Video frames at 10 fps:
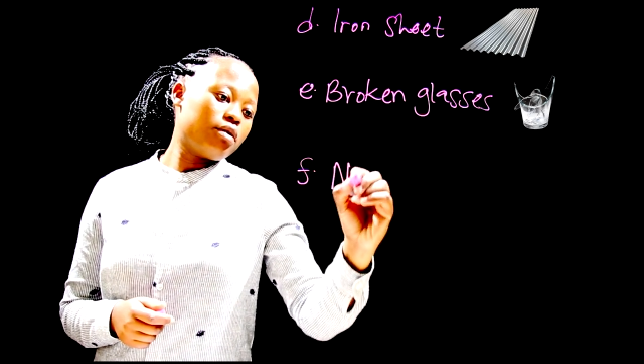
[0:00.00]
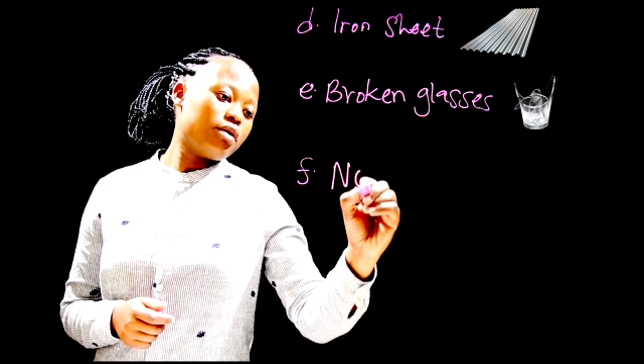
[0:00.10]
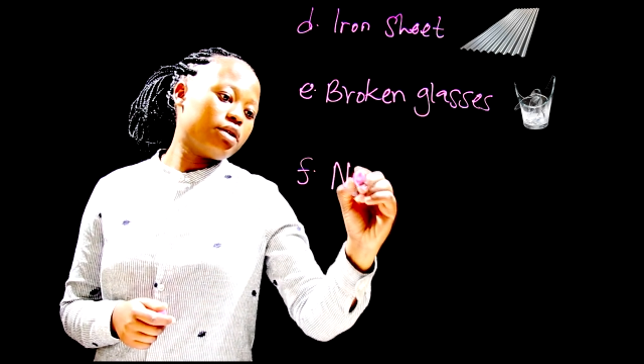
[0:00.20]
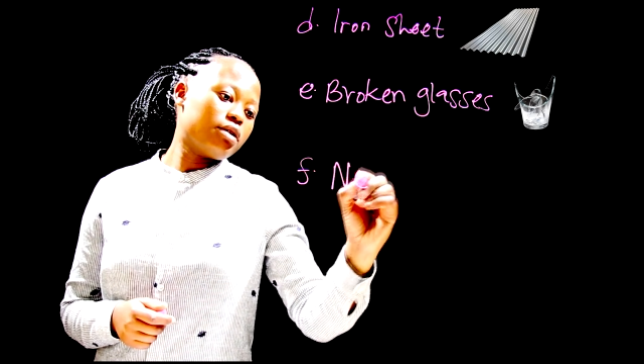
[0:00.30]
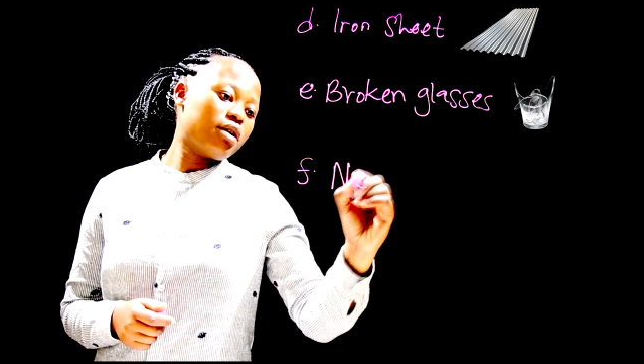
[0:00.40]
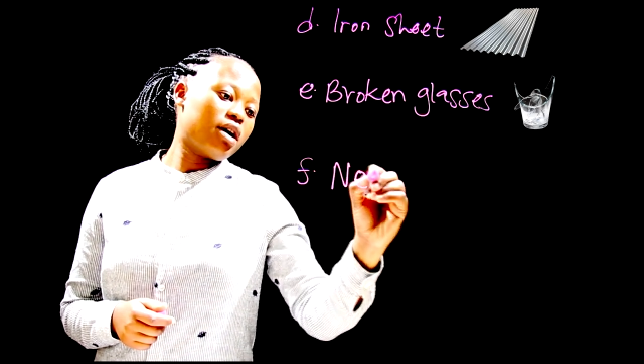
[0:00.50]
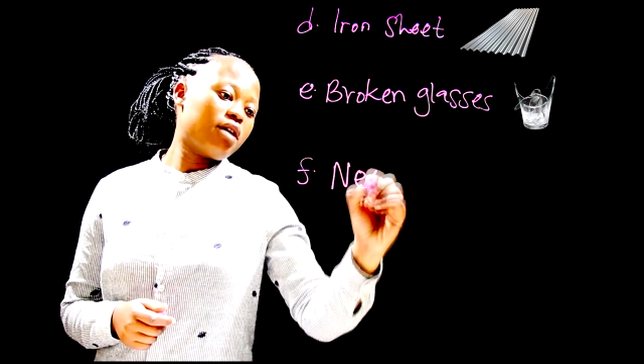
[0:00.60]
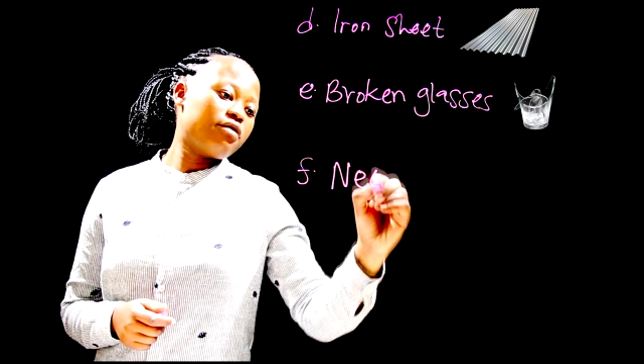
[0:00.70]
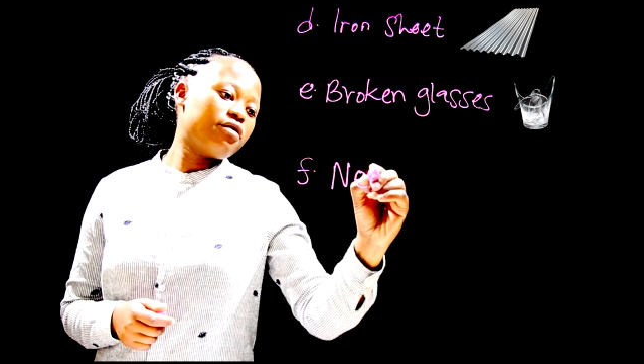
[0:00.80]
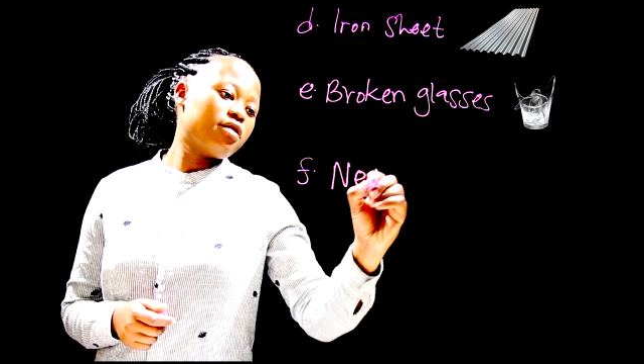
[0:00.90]
We also
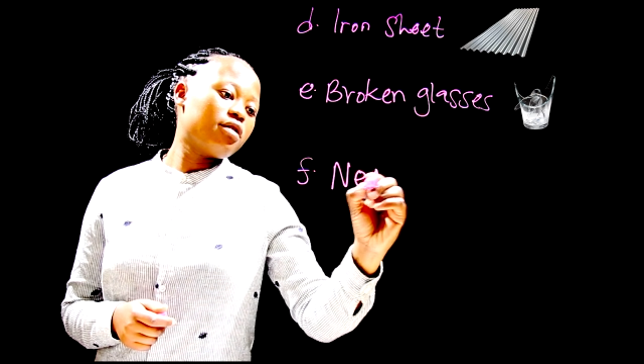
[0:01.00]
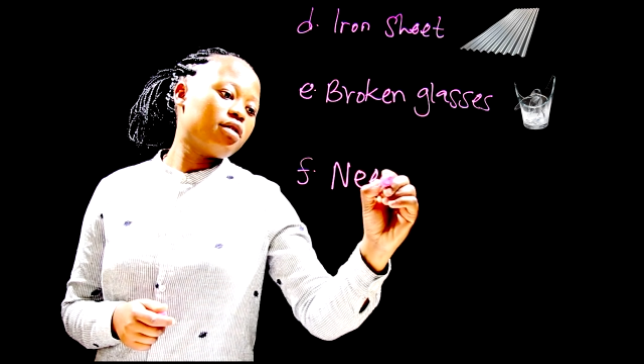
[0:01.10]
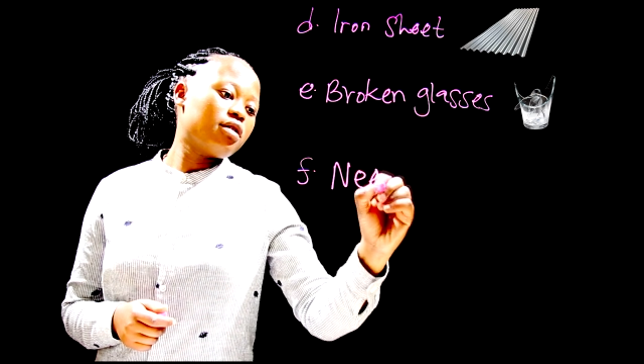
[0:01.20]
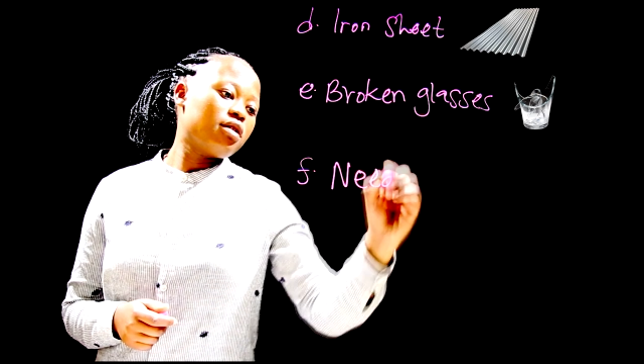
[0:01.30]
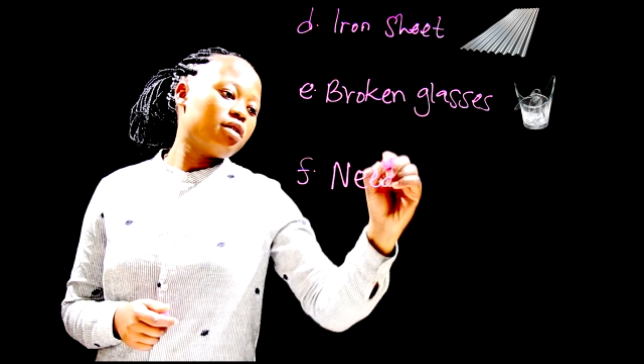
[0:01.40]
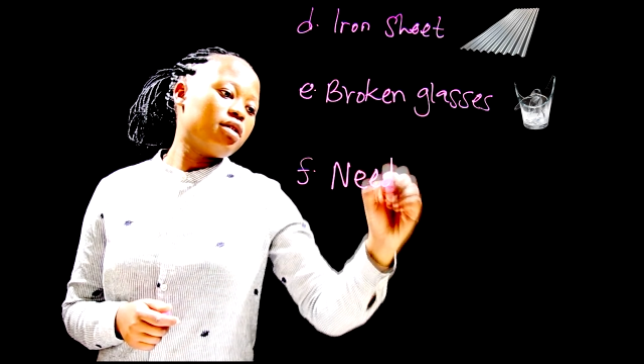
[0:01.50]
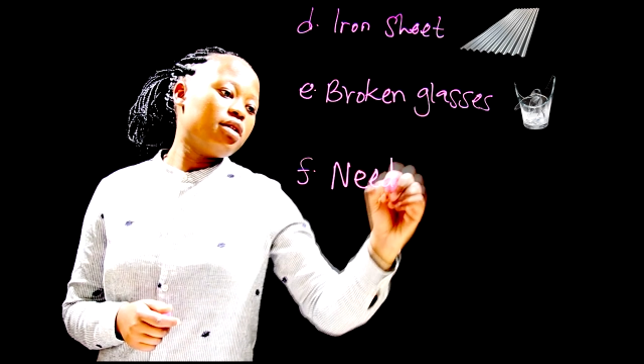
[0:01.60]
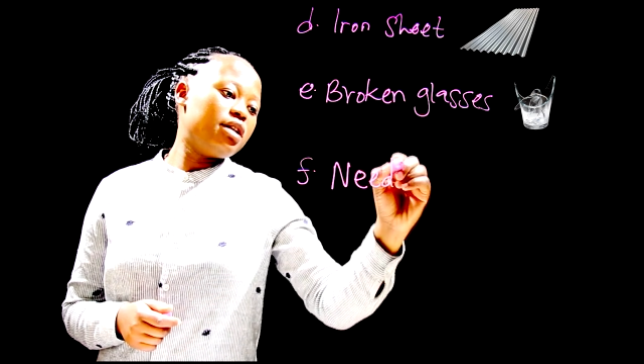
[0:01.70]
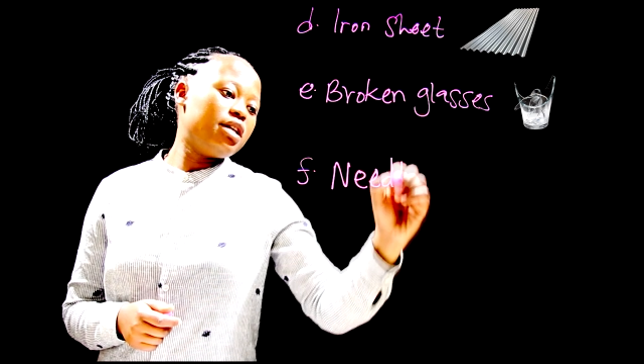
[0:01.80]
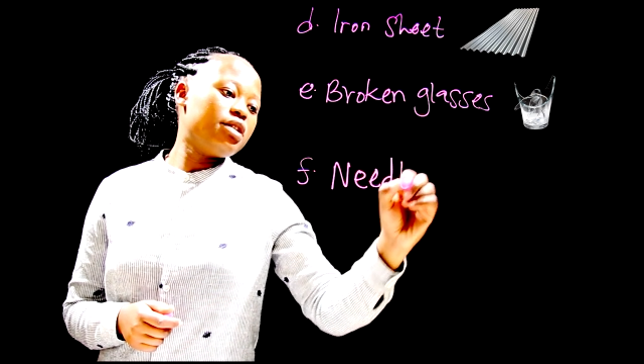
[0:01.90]
have
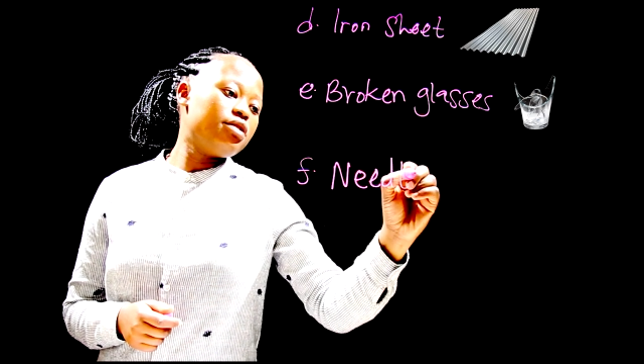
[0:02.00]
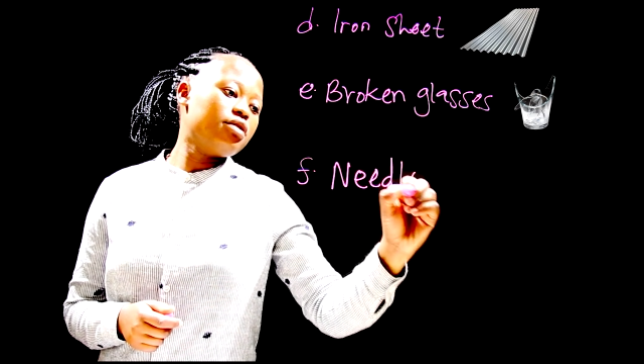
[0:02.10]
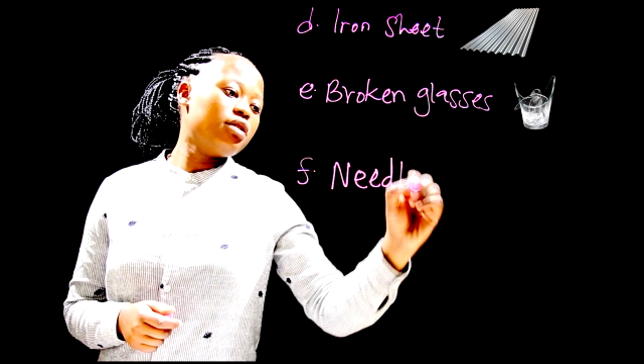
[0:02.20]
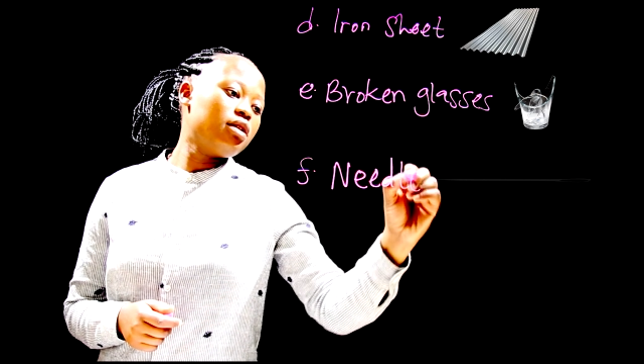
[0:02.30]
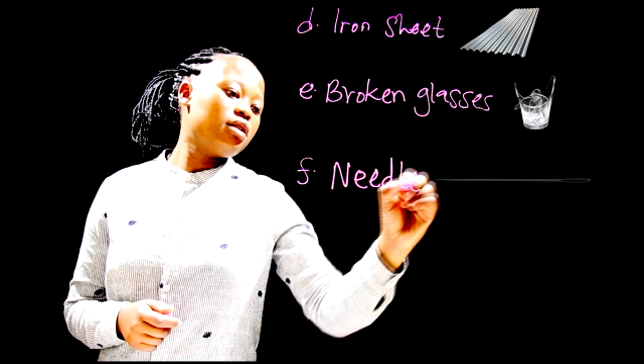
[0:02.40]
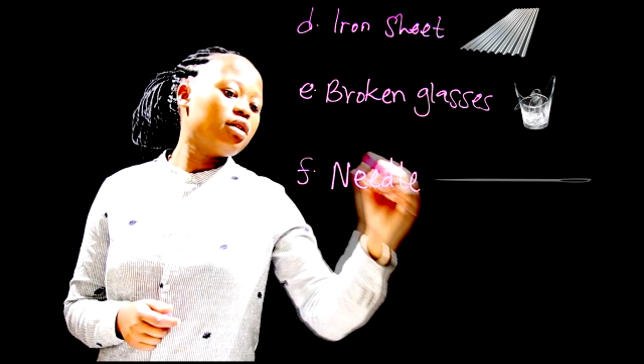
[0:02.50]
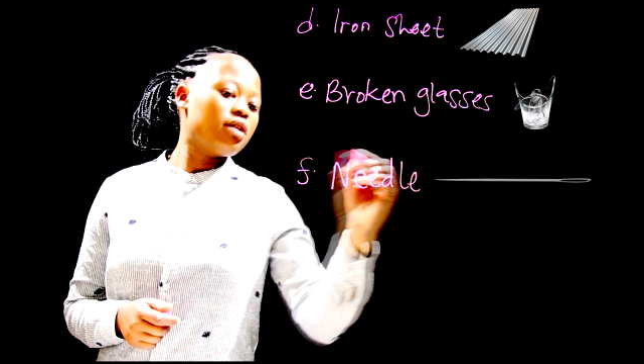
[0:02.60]
needle.